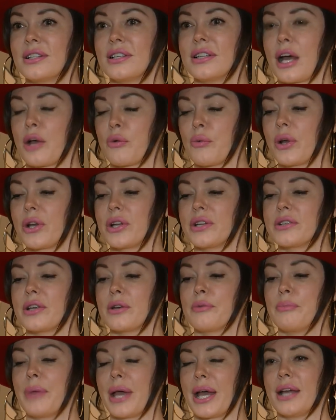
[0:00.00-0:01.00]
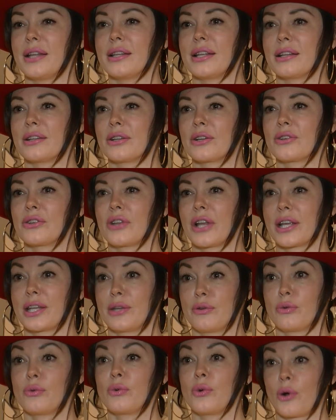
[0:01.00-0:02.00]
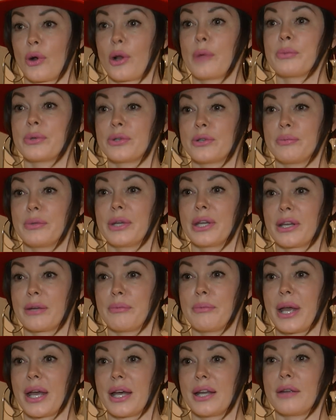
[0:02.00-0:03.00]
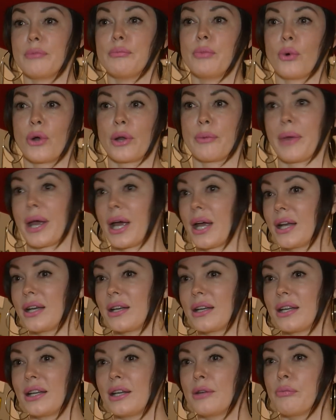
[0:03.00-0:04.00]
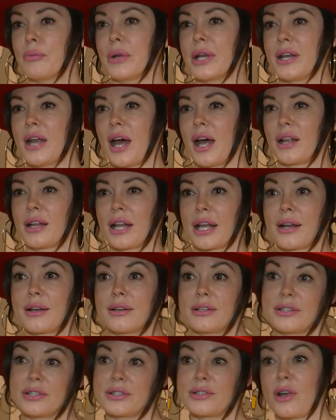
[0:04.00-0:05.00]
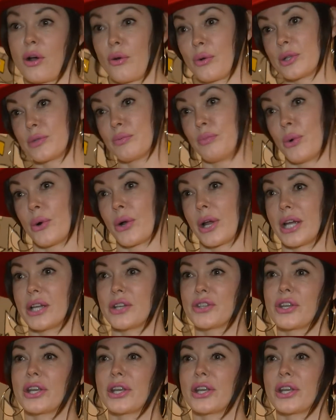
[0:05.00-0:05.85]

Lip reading: I wanted a man that looked like he would grow up into being a man, a boy man, but not like just always boyish.